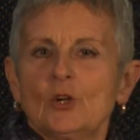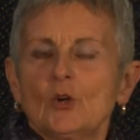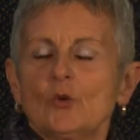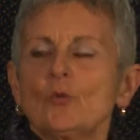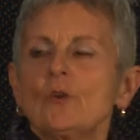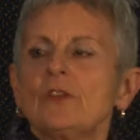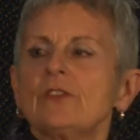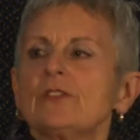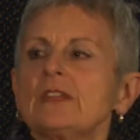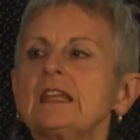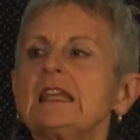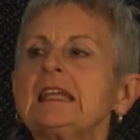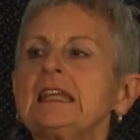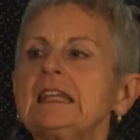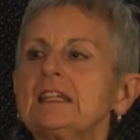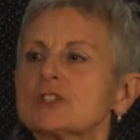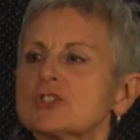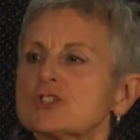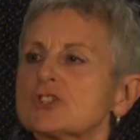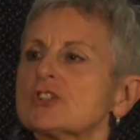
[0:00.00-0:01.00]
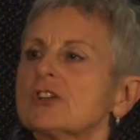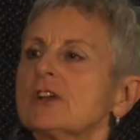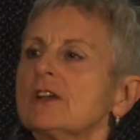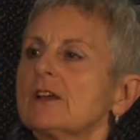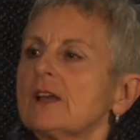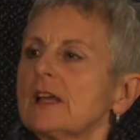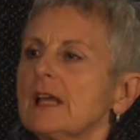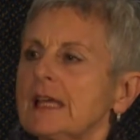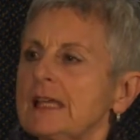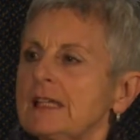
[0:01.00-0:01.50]
with each
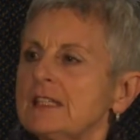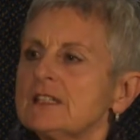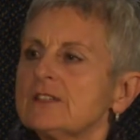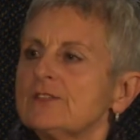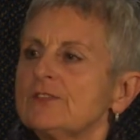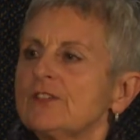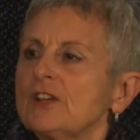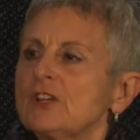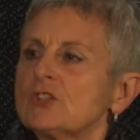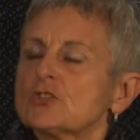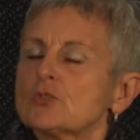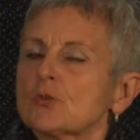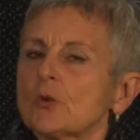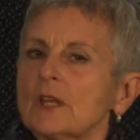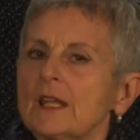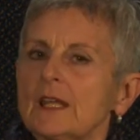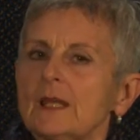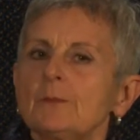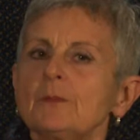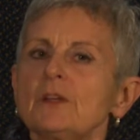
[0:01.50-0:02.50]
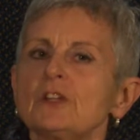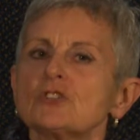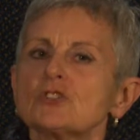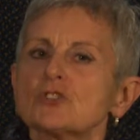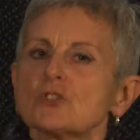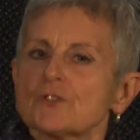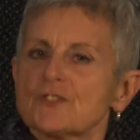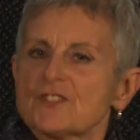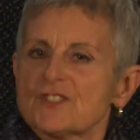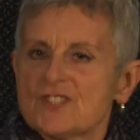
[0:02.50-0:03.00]
individual
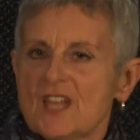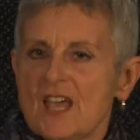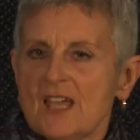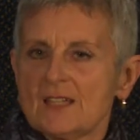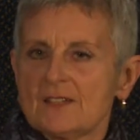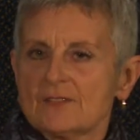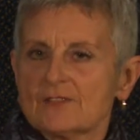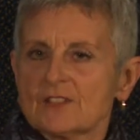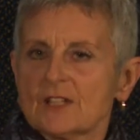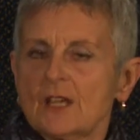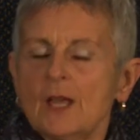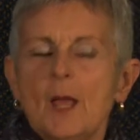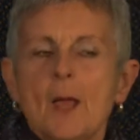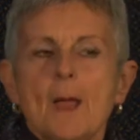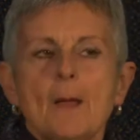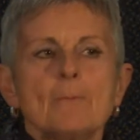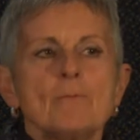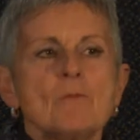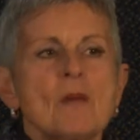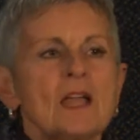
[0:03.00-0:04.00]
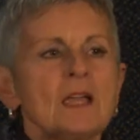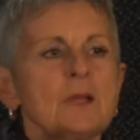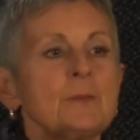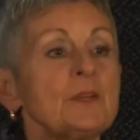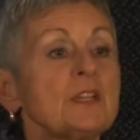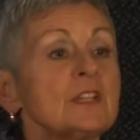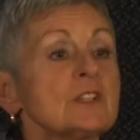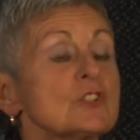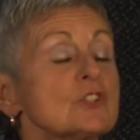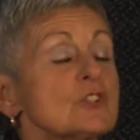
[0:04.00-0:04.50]
image you've saved.
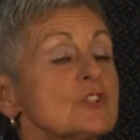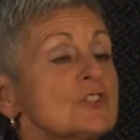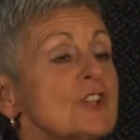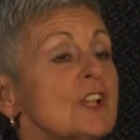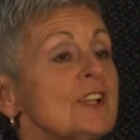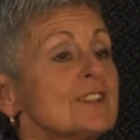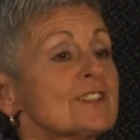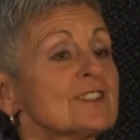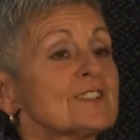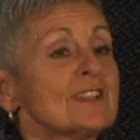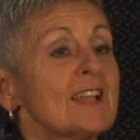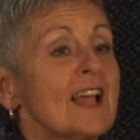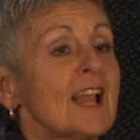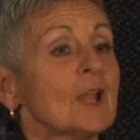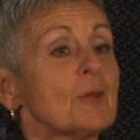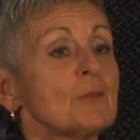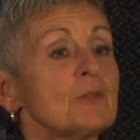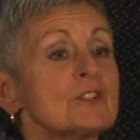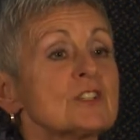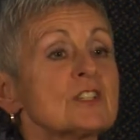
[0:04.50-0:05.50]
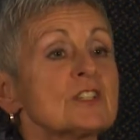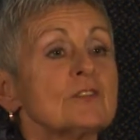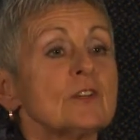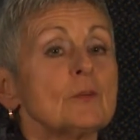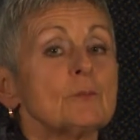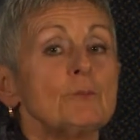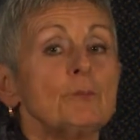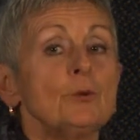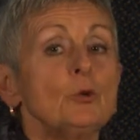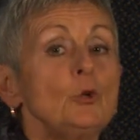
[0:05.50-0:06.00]
Maybe it's an element of a
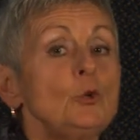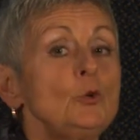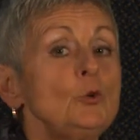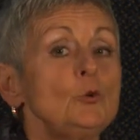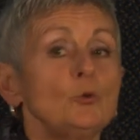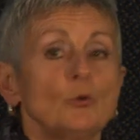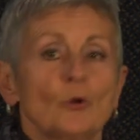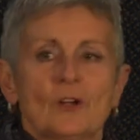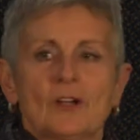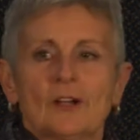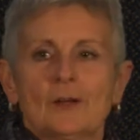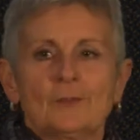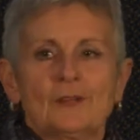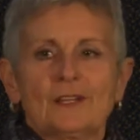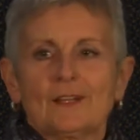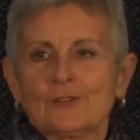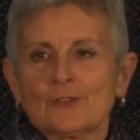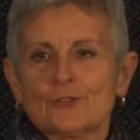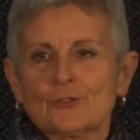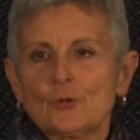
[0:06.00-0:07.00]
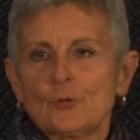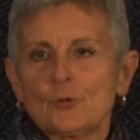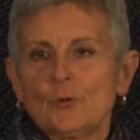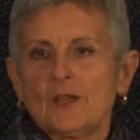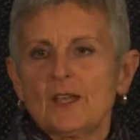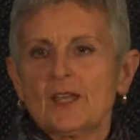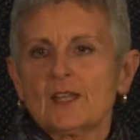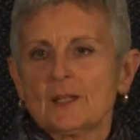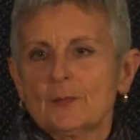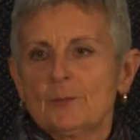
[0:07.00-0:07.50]
blue coming through
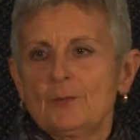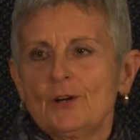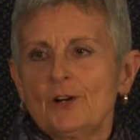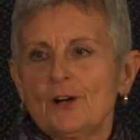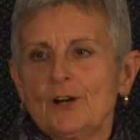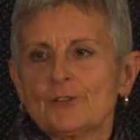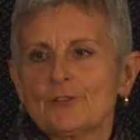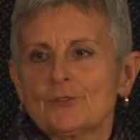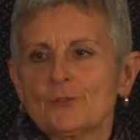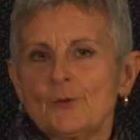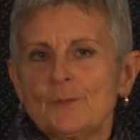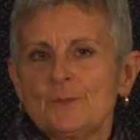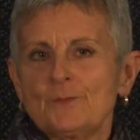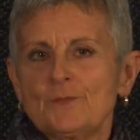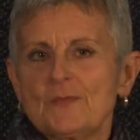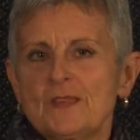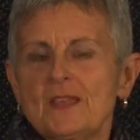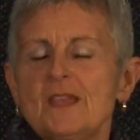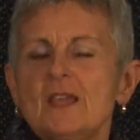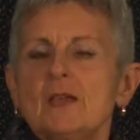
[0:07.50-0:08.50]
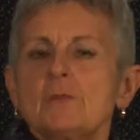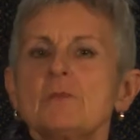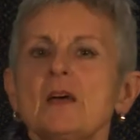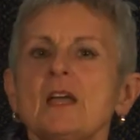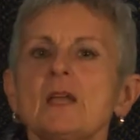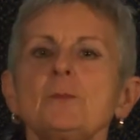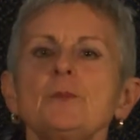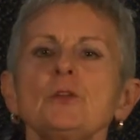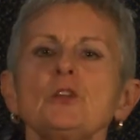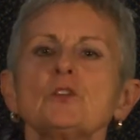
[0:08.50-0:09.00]
in a bathroom.
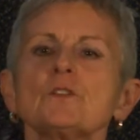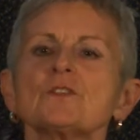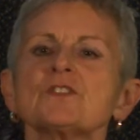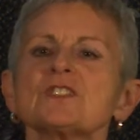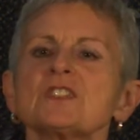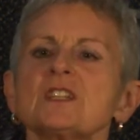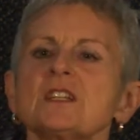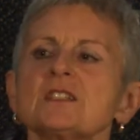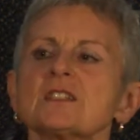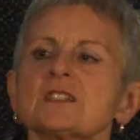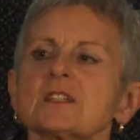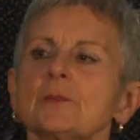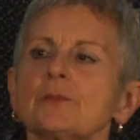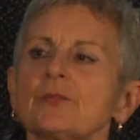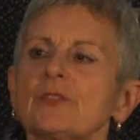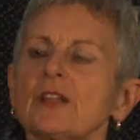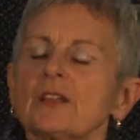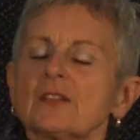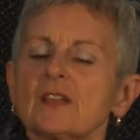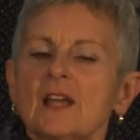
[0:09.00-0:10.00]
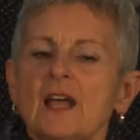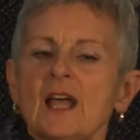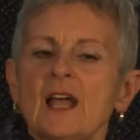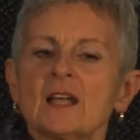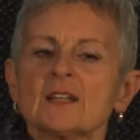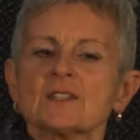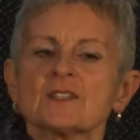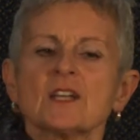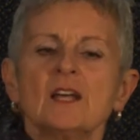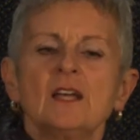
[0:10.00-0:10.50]
Maybe you've seen something that
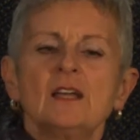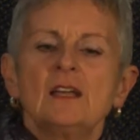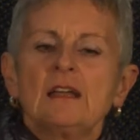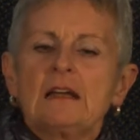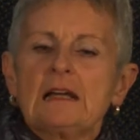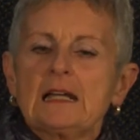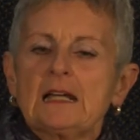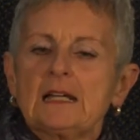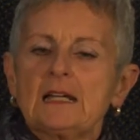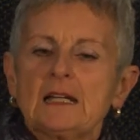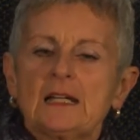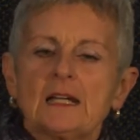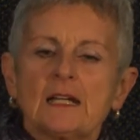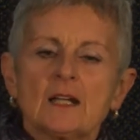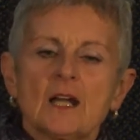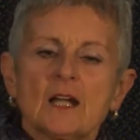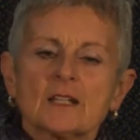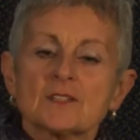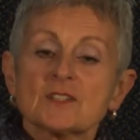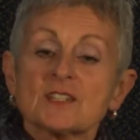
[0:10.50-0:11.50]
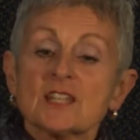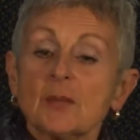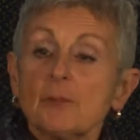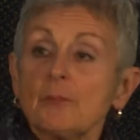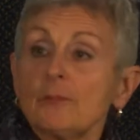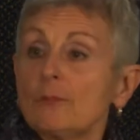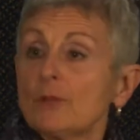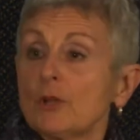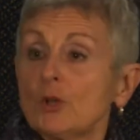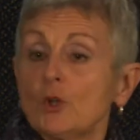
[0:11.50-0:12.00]
has a timber